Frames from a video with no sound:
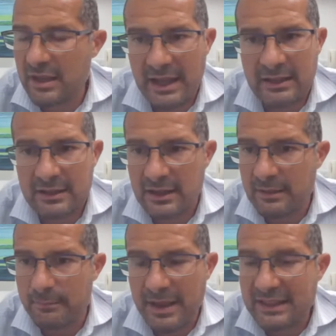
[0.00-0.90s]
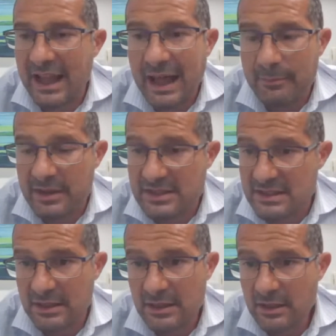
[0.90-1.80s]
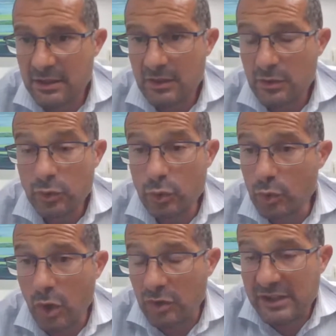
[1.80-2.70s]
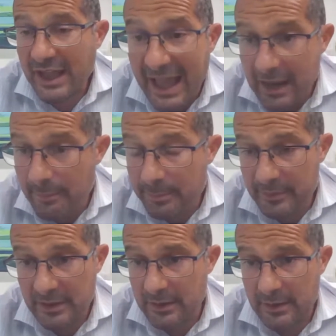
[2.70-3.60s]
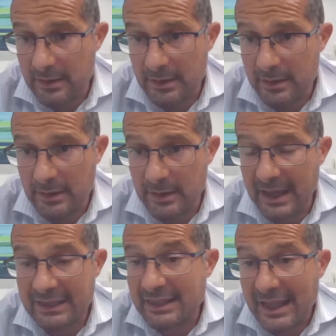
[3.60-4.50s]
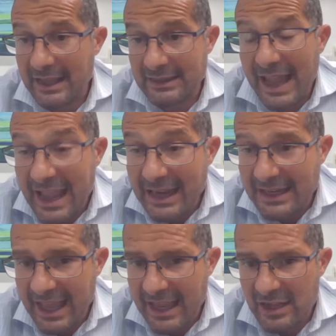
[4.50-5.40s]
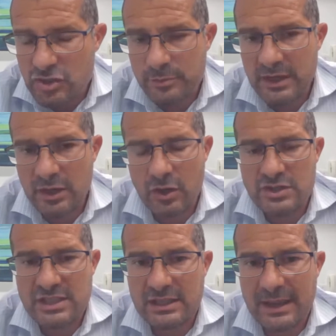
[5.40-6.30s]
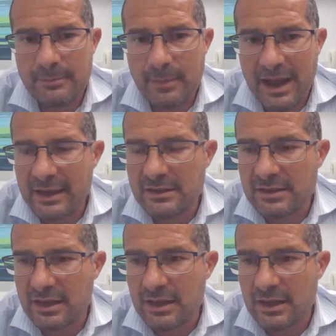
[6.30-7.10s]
and bad habits do not help at any age, because they might